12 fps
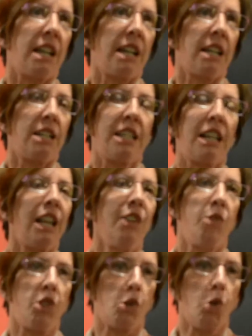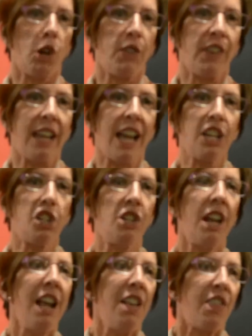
uh, to leave with a qualification,